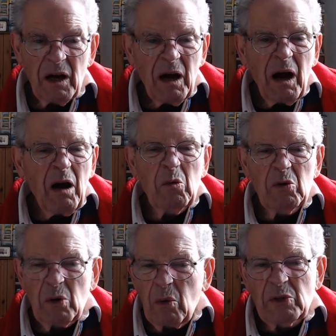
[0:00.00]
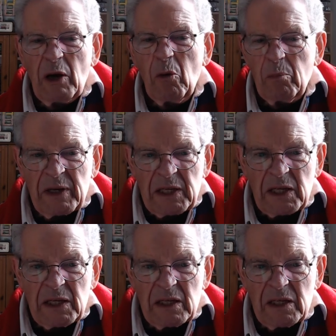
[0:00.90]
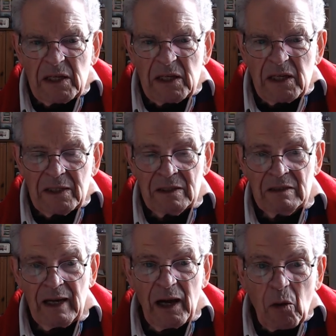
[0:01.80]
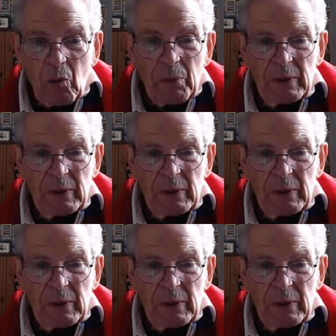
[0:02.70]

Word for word: oh God help me, help.